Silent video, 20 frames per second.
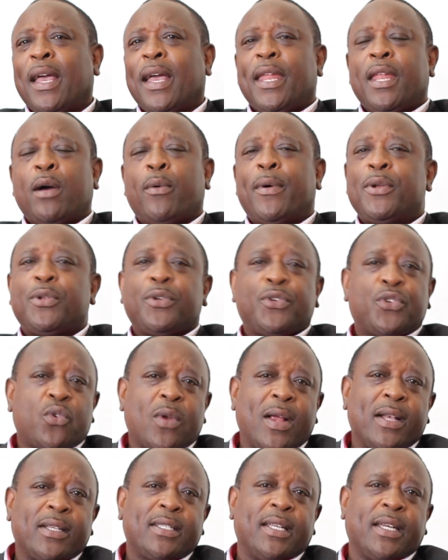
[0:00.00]
and I want to
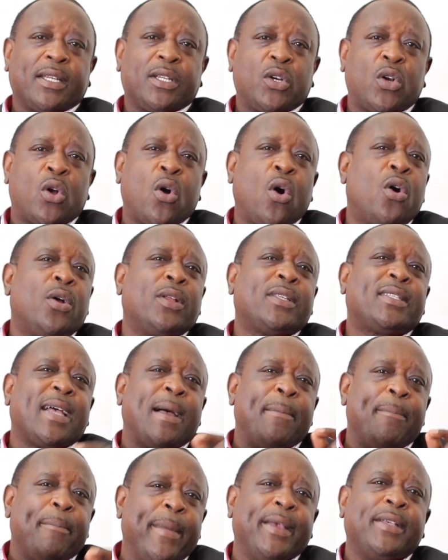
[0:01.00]
trust that God's
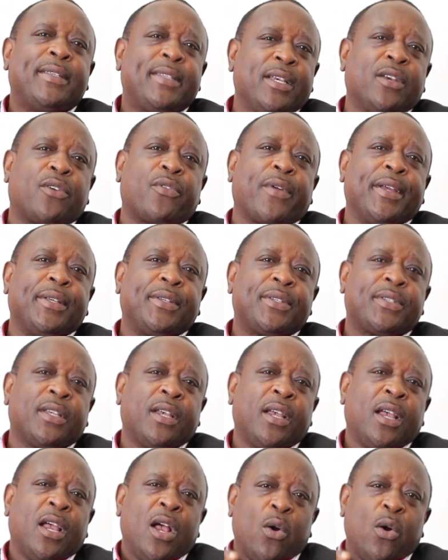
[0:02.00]
amazing grace